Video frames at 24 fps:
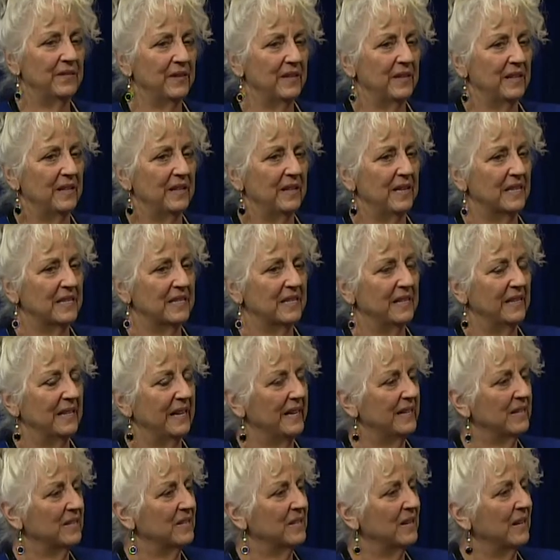and the
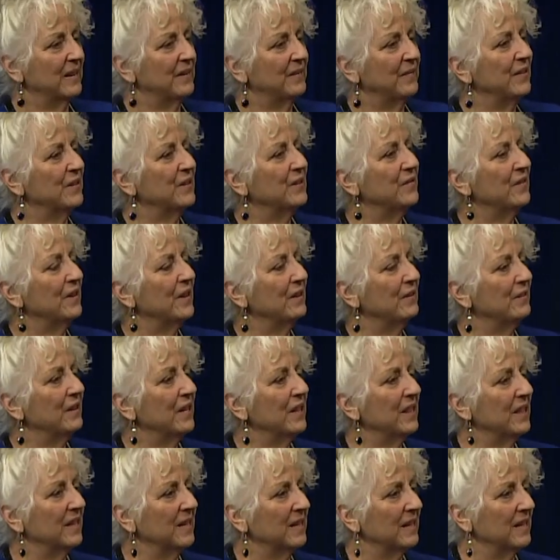next life is very
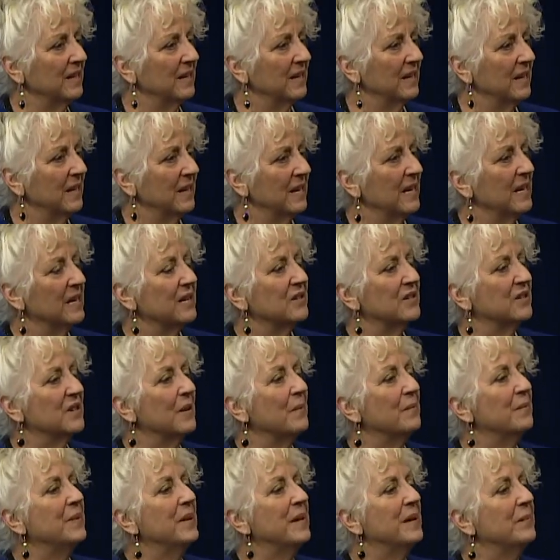thin.
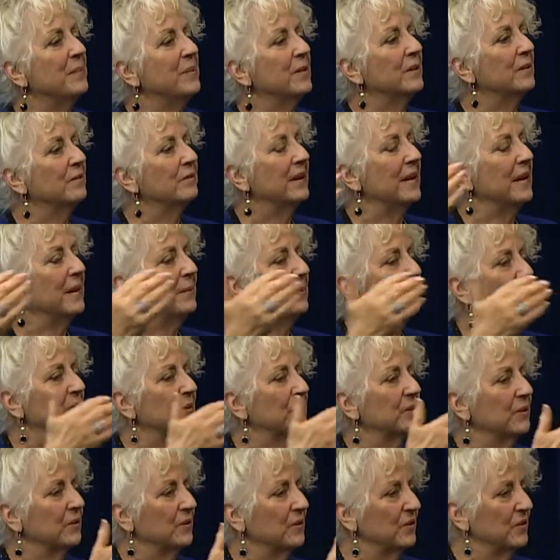Some people are able
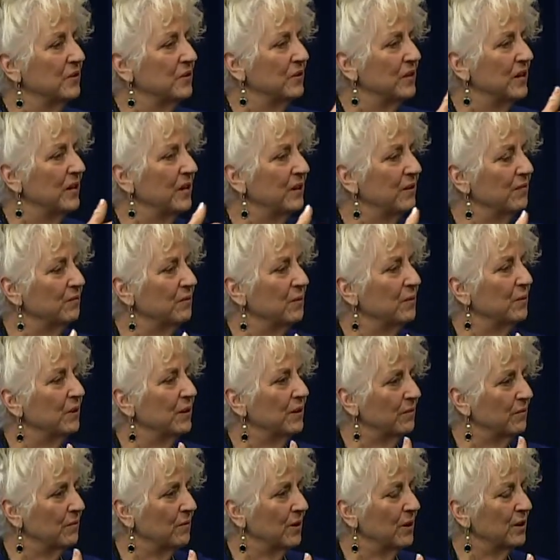to see through
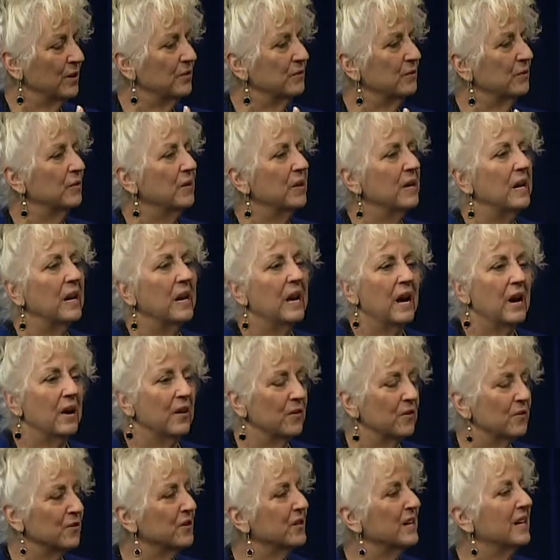it, cross through it,
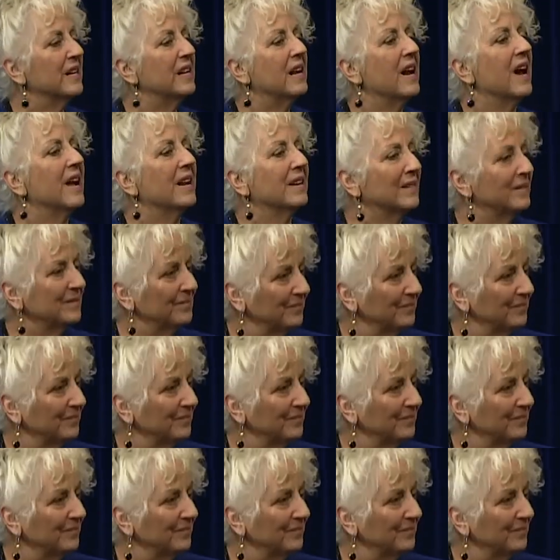others cannot.